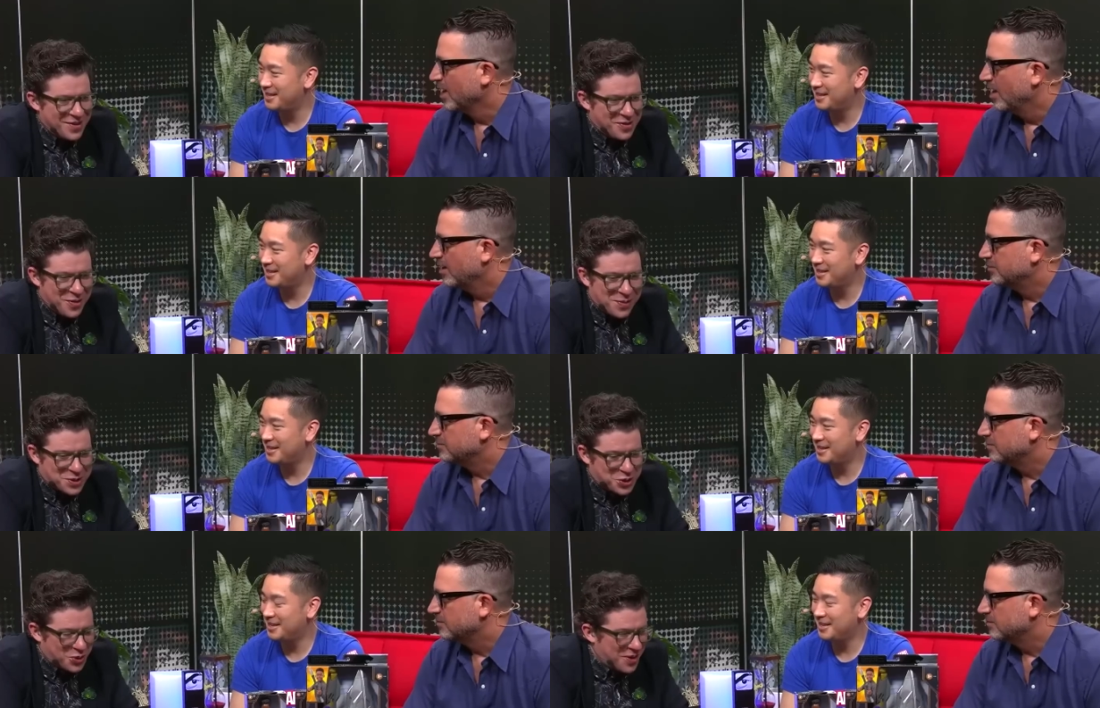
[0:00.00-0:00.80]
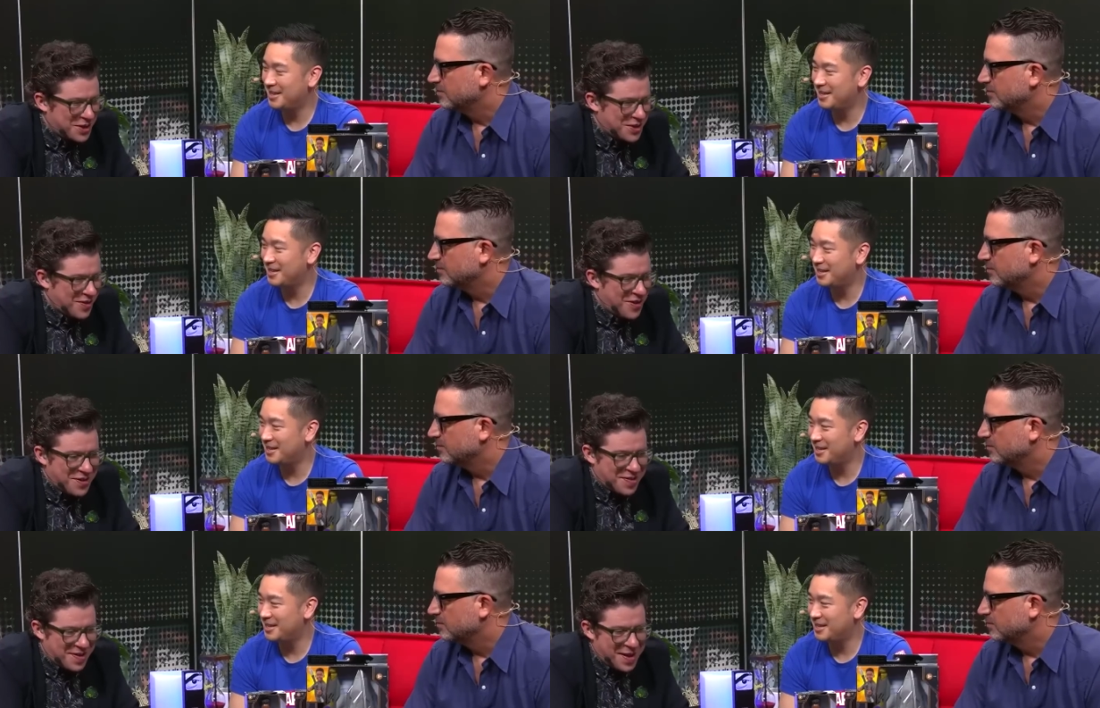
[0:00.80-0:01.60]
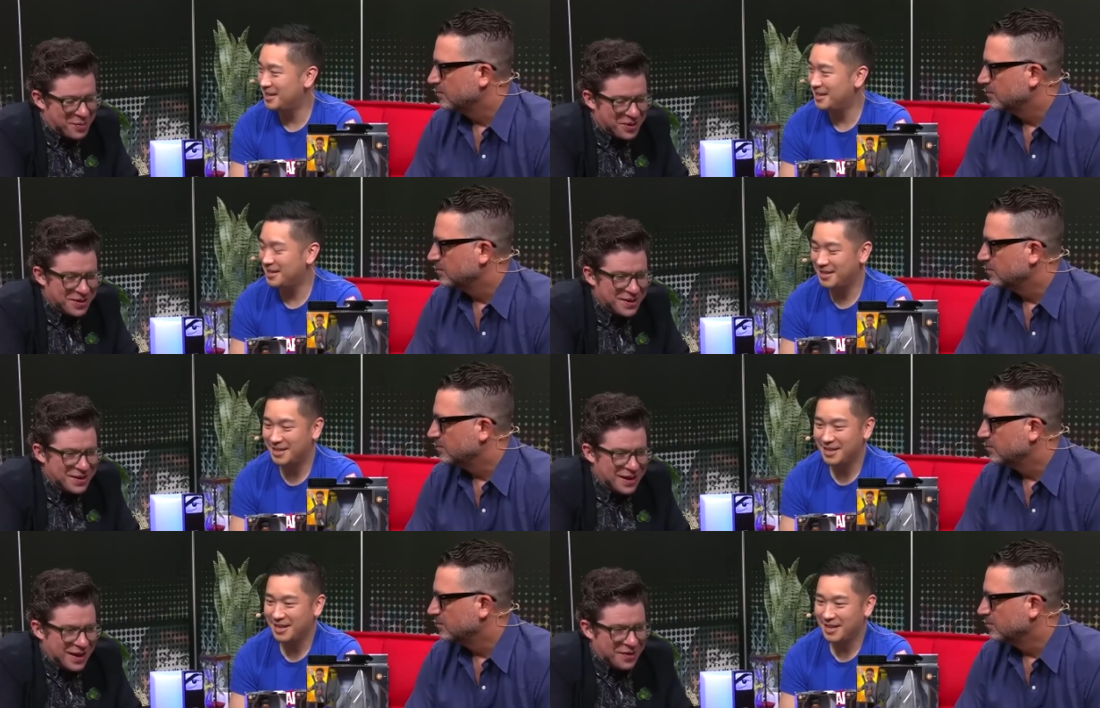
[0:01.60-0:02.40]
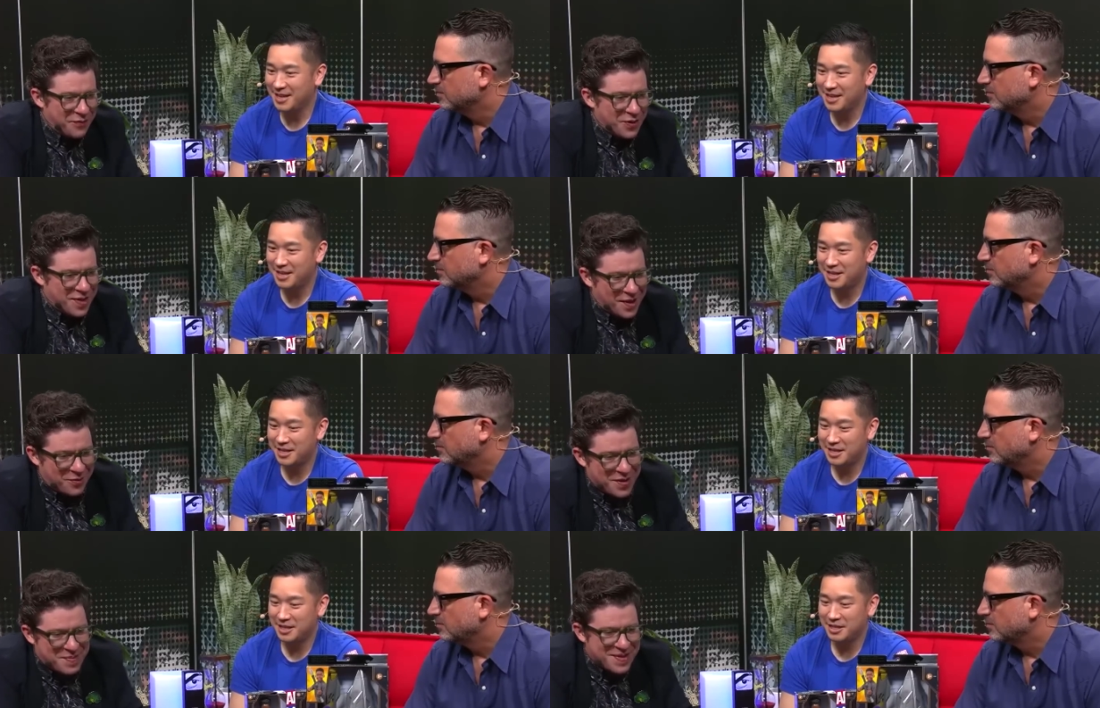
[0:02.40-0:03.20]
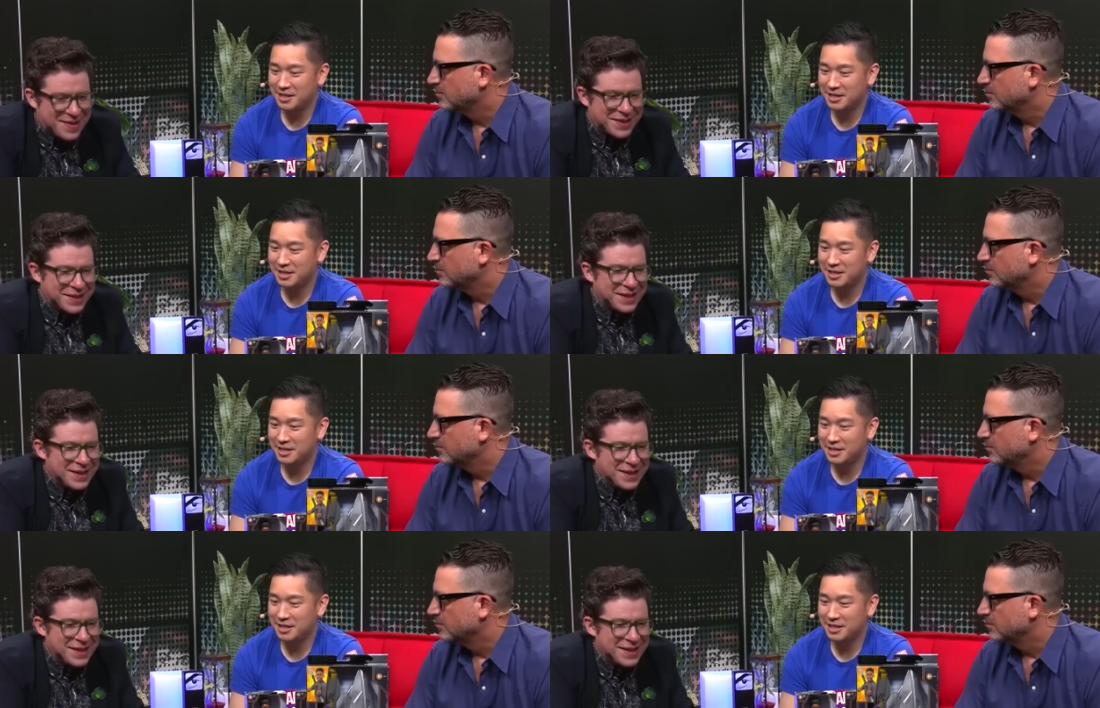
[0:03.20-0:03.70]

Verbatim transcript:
Speaker 1: There's so much joy just on this table. Uh, it feels like Christmas here.